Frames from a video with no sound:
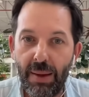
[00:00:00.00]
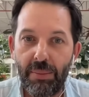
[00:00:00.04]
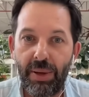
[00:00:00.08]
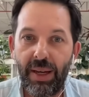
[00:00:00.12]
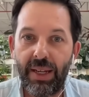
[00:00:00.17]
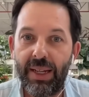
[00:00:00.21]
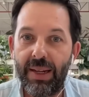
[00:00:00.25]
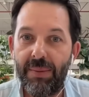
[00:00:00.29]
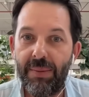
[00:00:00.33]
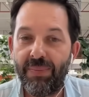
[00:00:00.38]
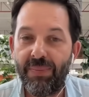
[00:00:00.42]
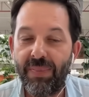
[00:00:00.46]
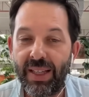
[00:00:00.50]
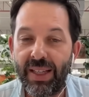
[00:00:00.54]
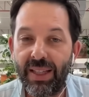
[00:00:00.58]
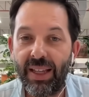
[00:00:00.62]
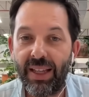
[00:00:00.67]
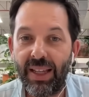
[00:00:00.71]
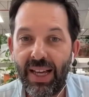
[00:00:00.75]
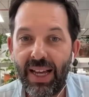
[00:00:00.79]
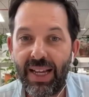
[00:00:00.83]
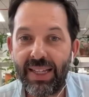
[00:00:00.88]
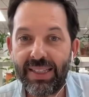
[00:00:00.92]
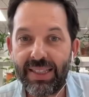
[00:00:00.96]
But in the
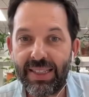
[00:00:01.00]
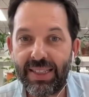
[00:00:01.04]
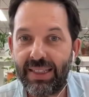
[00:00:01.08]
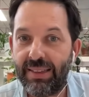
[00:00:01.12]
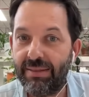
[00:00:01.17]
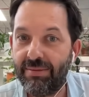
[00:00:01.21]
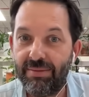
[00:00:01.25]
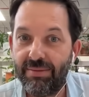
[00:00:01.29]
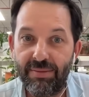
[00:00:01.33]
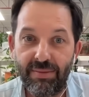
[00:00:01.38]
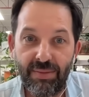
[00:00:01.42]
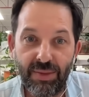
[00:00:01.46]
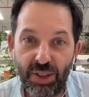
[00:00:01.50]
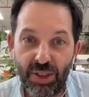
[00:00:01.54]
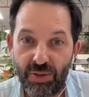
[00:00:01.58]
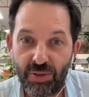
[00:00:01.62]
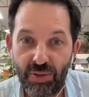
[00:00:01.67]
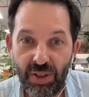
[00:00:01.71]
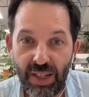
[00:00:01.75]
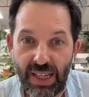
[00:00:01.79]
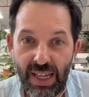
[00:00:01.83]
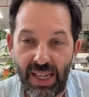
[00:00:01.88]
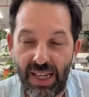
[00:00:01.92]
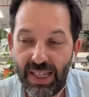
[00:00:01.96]
last
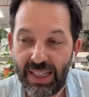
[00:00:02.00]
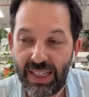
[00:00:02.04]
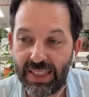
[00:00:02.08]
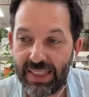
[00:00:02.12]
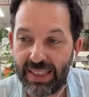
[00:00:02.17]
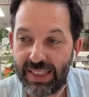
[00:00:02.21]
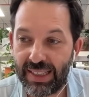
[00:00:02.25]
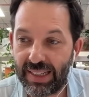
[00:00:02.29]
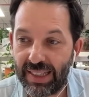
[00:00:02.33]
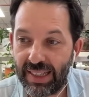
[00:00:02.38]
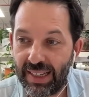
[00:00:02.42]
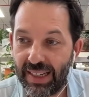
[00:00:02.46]
3 years,